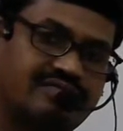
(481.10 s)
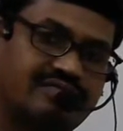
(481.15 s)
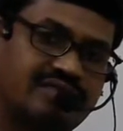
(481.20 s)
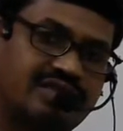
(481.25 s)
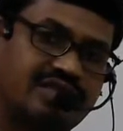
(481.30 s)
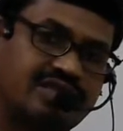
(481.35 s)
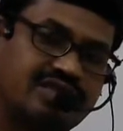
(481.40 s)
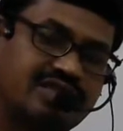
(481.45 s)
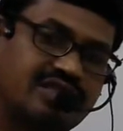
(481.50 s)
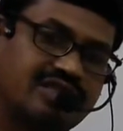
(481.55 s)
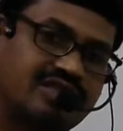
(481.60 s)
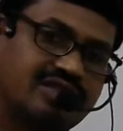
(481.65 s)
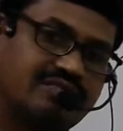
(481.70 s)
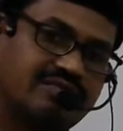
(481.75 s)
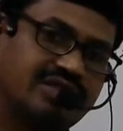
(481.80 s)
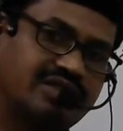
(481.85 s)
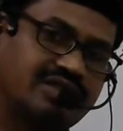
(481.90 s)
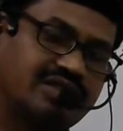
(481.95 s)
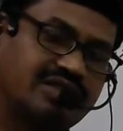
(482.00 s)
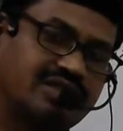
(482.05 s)
is nothing
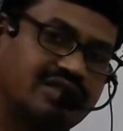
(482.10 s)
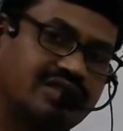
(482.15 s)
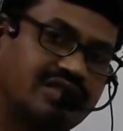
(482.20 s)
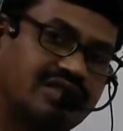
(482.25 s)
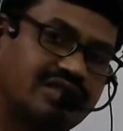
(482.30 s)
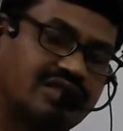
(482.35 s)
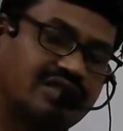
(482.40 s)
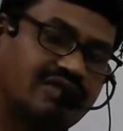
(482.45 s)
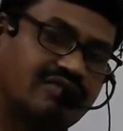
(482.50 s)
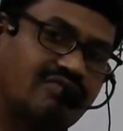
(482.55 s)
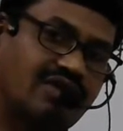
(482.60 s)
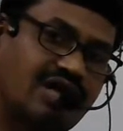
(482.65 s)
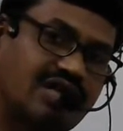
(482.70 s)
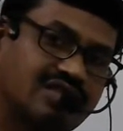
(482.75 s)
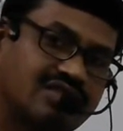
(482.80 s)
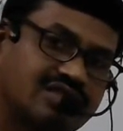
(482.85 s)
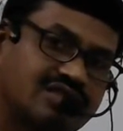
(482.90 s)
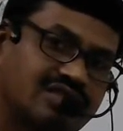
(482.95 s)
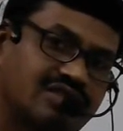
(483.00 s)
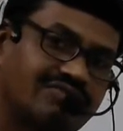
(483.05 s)
but
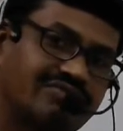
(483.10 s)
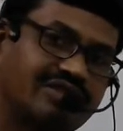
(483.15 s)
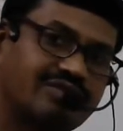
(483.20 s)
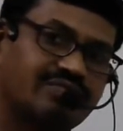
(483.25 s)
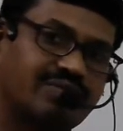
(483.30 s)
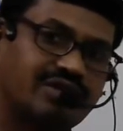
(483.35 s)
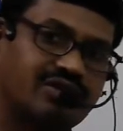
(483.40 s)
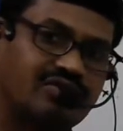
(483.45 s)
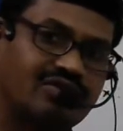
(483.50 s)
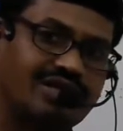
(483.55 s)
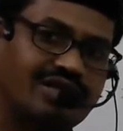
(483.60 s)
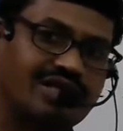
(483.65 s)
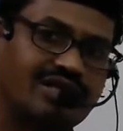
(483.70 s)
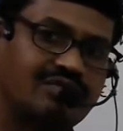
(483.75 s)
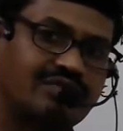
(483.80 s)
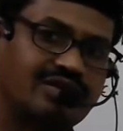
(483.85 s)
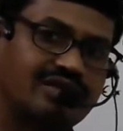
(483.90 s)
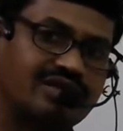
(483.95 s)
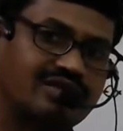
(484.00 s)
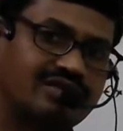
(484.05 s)
valency of that particular
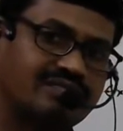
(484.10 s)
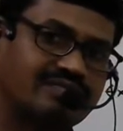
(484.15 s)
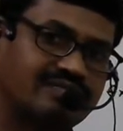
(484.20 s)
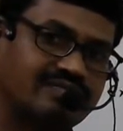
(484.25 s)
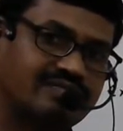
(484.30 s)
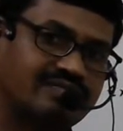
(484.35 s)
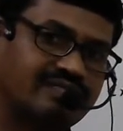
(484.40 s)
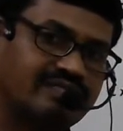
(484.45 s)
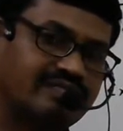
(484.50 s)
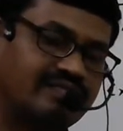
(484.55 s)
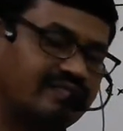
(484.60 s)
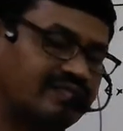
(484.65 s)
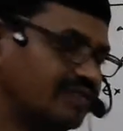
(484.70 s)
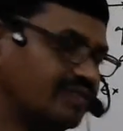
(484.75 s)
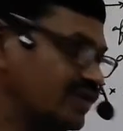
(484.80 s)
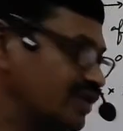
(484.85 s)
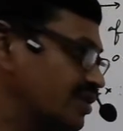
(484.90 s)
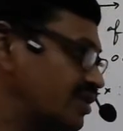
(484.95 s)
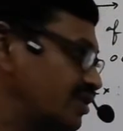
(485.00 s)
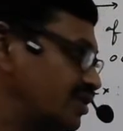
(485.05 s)
element.
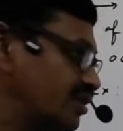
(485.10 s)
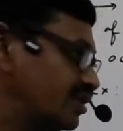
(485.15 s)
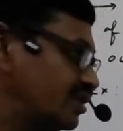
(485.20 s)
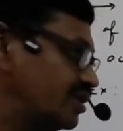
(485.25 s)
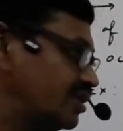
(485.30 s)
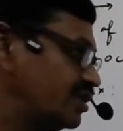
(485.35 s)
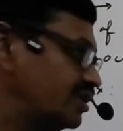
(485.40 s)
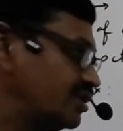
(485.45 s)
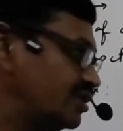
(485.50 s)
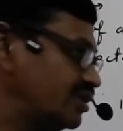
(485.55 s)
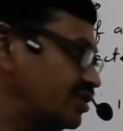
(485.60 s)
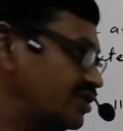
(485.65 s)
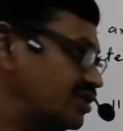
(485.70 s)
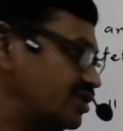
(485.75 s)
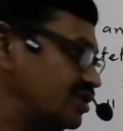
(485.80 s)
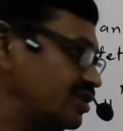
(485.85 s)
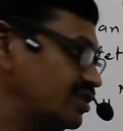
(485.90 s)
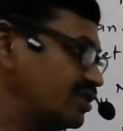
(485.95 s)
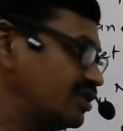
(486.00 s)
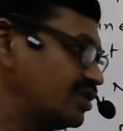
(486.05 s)
And
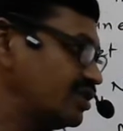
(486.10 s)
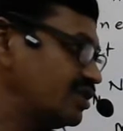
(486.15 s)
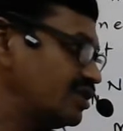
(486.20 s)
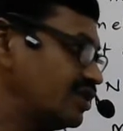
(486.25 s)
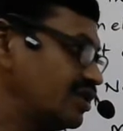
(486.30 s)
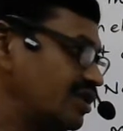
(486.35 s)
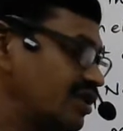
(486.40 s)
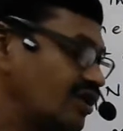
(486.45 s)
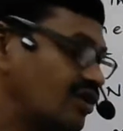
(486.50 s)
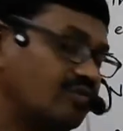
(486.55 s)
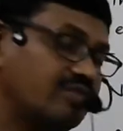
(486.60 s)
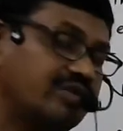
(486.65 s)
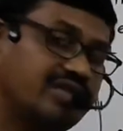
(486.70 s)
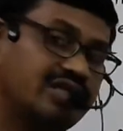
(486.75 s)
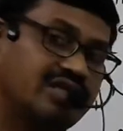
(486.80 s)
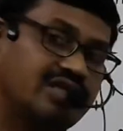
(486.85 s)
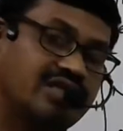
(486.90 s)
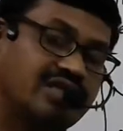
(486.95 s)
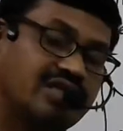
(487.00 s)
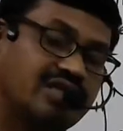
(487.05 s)
here how
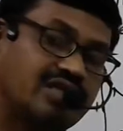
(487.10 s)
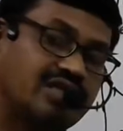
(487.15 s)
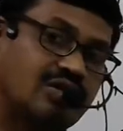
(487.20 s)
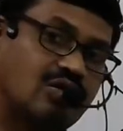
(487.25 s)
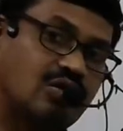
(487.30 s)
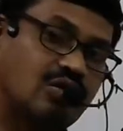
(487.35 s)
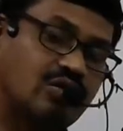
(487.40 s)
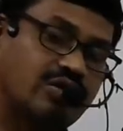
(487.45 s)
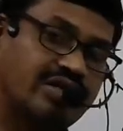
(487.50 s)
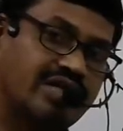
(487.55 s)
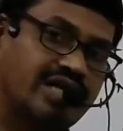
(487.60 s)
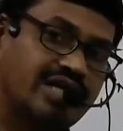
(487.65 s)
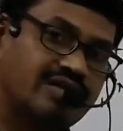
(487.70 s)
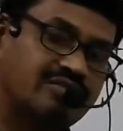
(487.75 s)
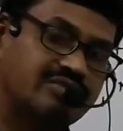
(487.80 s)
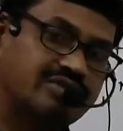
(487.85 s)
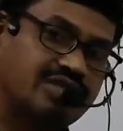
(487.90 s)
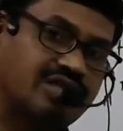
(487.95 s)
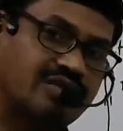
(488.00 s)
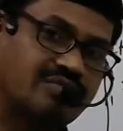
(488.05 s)
many chlorine
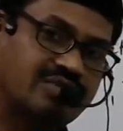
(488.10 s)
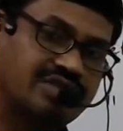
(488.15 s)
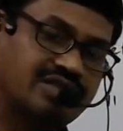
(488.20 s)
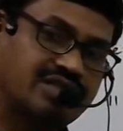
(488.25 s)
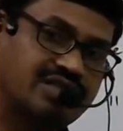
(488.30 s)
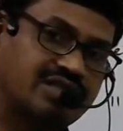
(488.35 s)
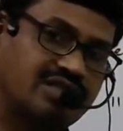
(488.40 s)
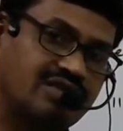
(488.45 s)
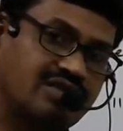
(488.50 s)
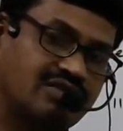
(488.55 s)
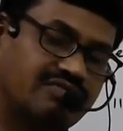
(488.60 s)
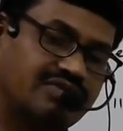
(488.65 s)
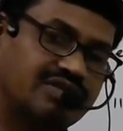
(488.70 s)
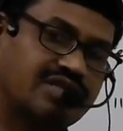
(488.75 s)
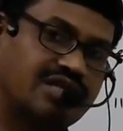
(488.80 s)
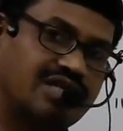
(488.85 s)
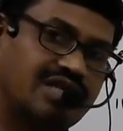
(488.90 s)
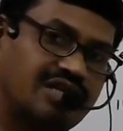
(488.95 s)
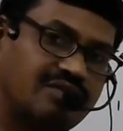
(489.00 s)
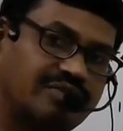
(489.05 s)
atoms are present along with
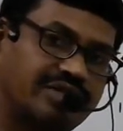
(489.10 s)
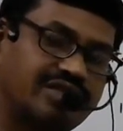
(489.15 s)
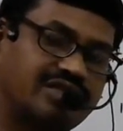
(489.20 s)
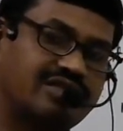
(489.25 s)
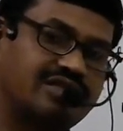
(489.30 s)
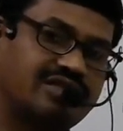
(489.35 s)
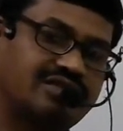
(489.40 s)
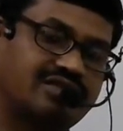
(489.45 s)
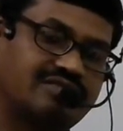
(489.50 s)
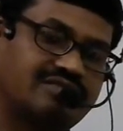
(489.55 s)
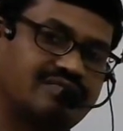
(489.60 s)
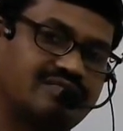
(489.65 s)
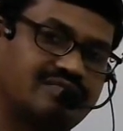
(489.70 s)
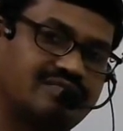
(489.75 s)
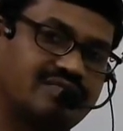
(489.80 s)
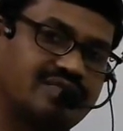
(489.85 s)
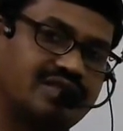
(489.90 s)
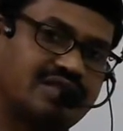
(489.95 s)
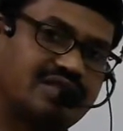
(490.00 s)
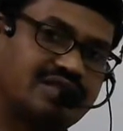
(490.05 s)
an element
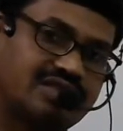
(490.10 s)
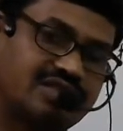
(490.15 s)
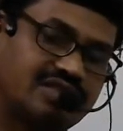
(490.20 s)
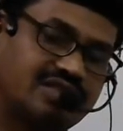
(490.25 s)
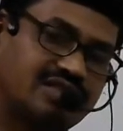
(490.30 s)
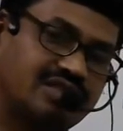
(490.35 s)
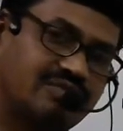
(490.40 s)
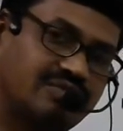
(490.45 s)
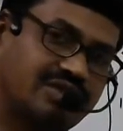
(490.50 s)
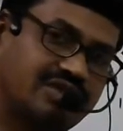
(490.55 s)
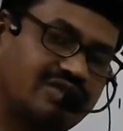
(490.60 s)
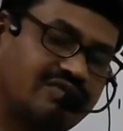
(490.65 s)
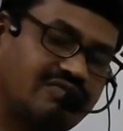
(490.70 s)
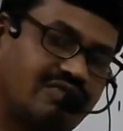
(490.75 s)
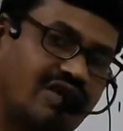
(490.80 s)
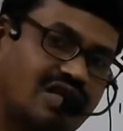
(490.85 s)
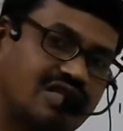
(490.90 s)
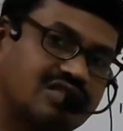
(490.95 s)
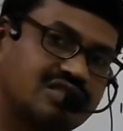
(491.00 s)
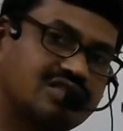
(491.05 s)
is nothing but
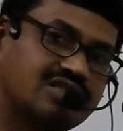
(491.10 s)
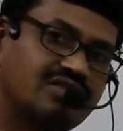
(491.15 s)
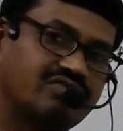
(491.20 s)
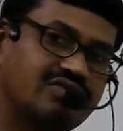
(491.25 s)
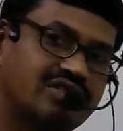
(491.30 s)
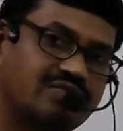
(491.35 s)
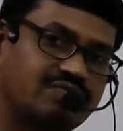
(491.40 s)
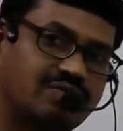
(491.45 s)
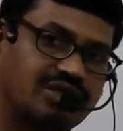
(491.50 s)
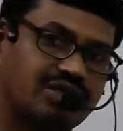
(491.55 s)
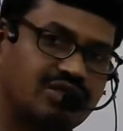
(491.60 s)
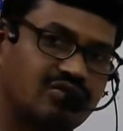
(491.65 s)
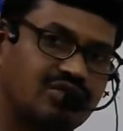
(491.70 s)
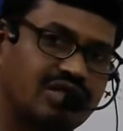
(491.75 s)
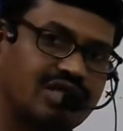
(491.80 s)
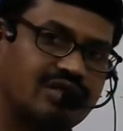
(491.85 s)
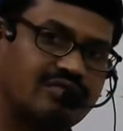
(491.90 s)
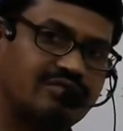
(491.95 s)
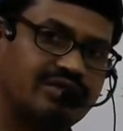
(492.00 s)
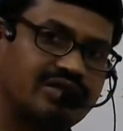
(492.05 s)
valency of that particular
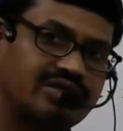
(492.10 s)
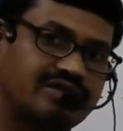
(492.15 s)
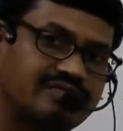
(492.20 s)
element.